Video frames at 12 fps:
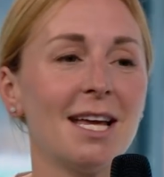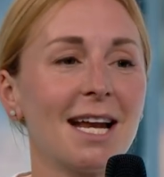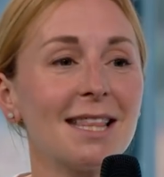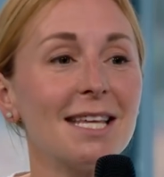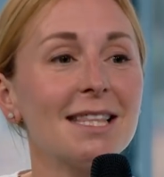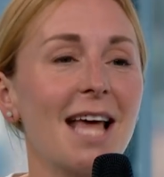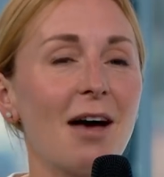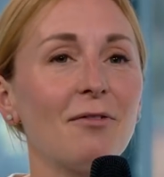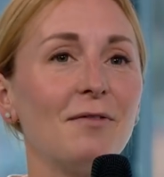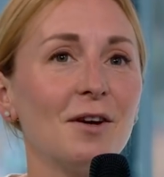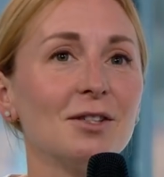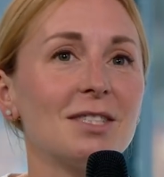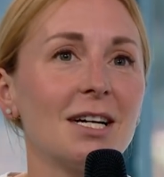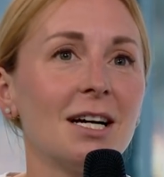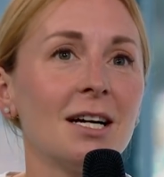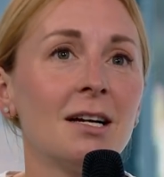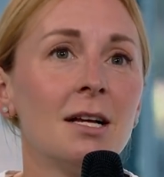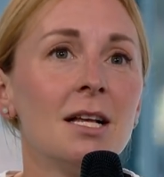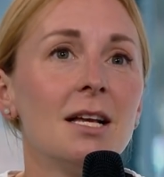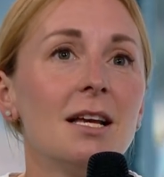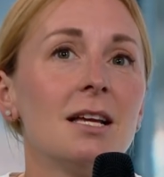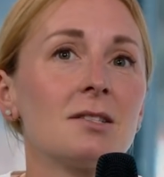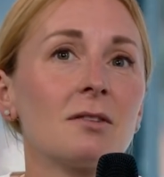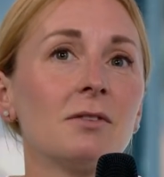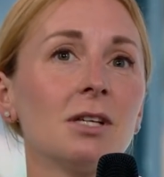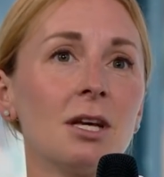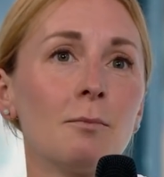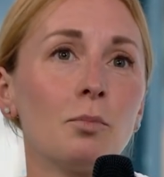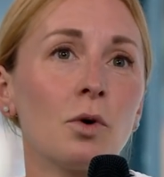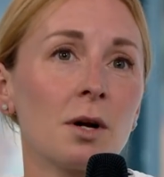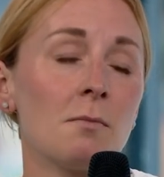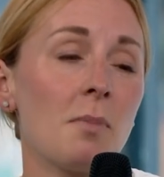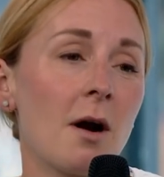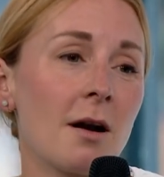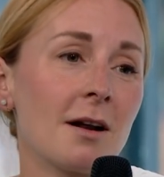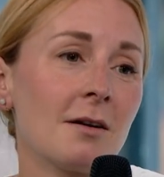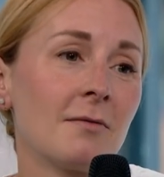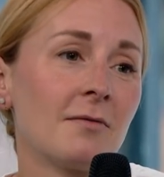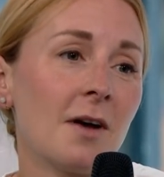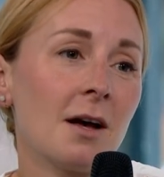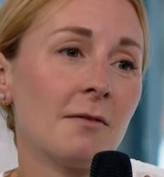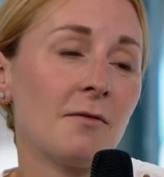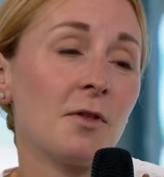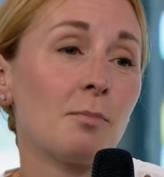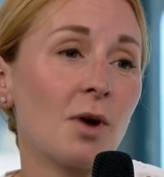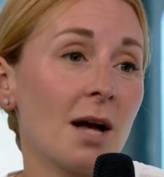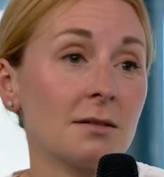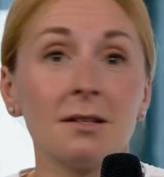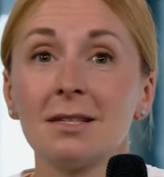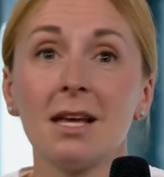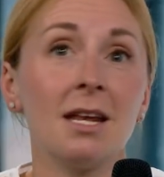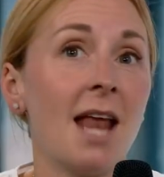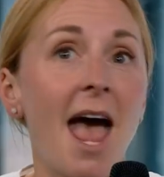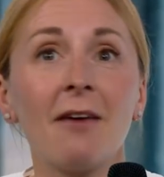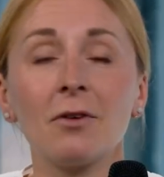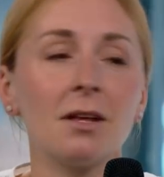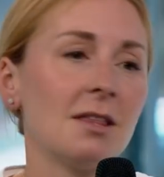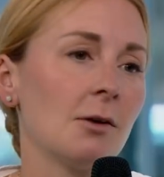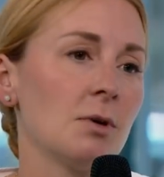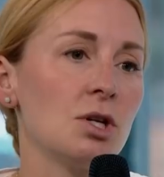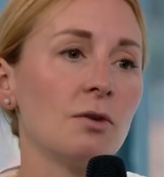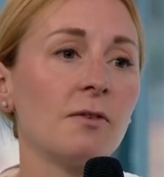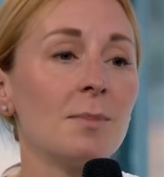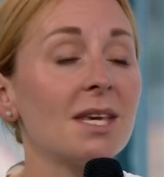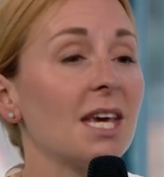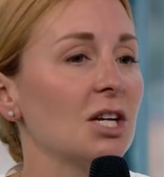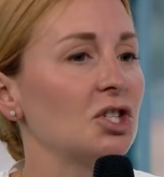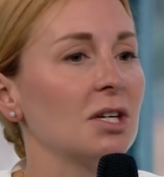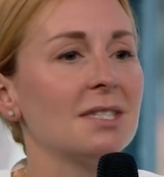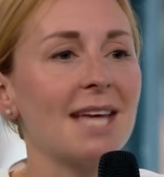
And I think that filter is a really important part of the process in everything we do, from the kitchen